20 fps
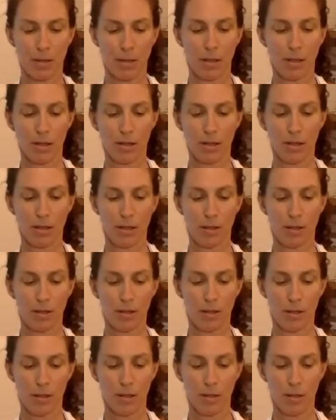until
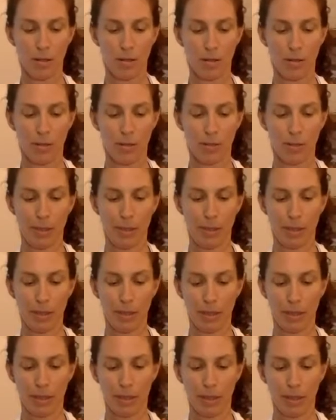the two
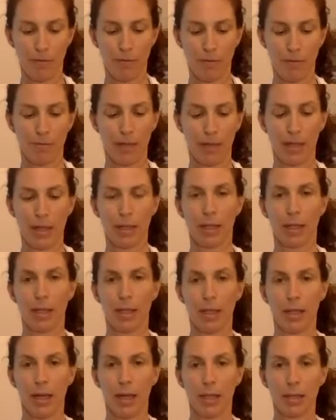spaces that you've made
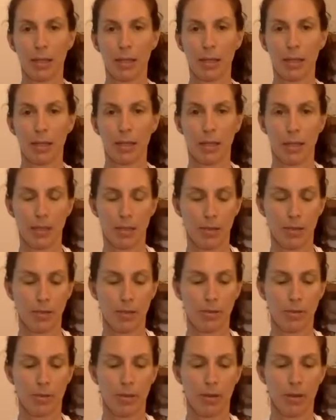connect.
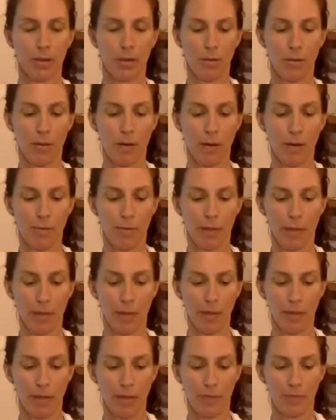So we go up and
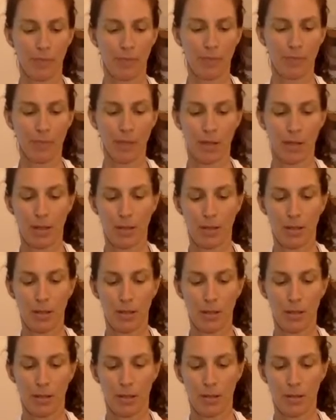down.
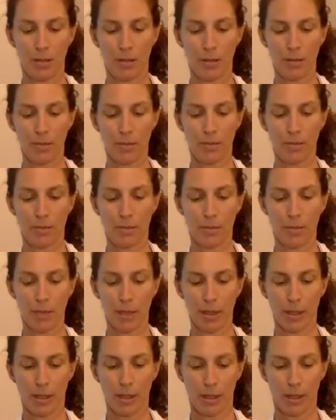Super
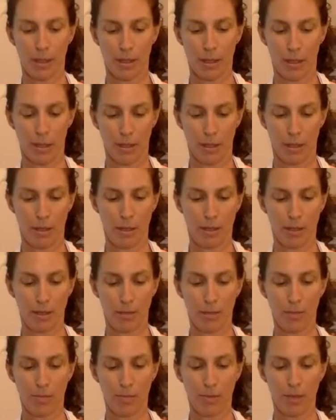quick
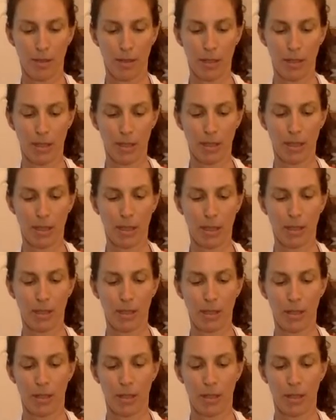super easy.